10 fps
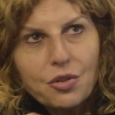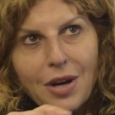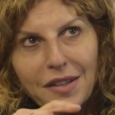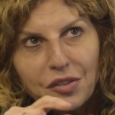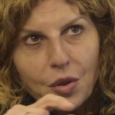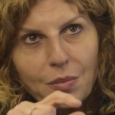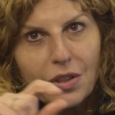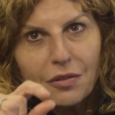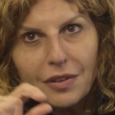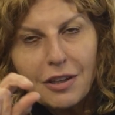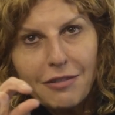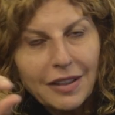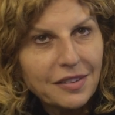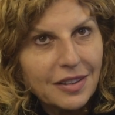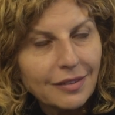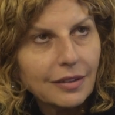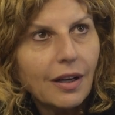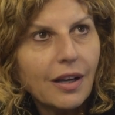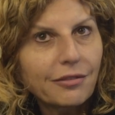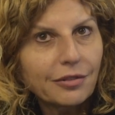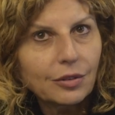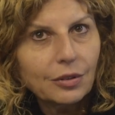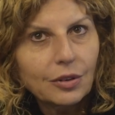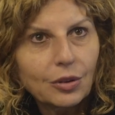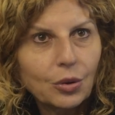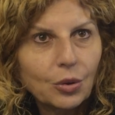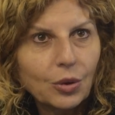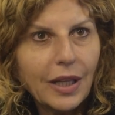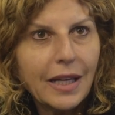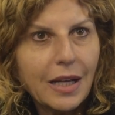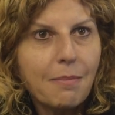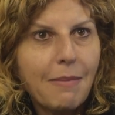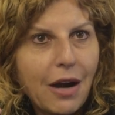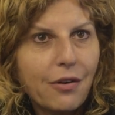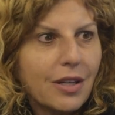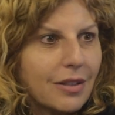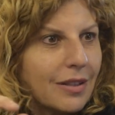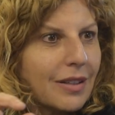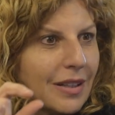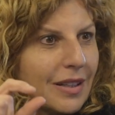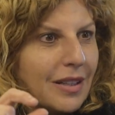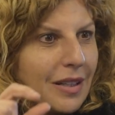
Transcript: the transcript of events in his life all had a Marian